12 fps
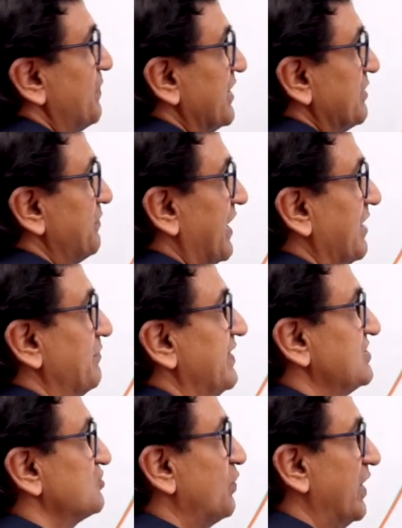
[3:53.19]
multiplied by
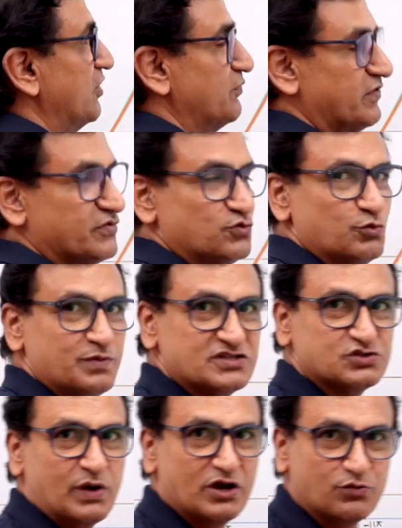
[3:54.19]
square root of 2 plus
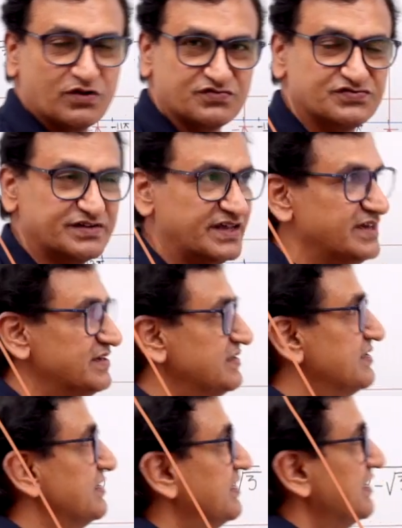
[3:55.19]
square root of 3.
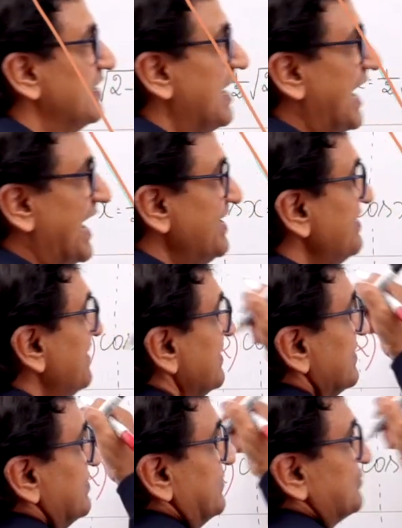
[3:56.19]
And
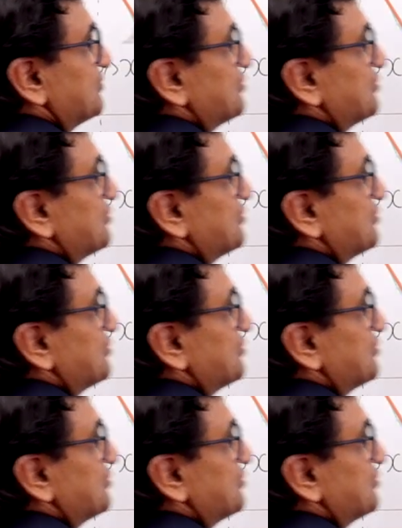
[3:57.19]
this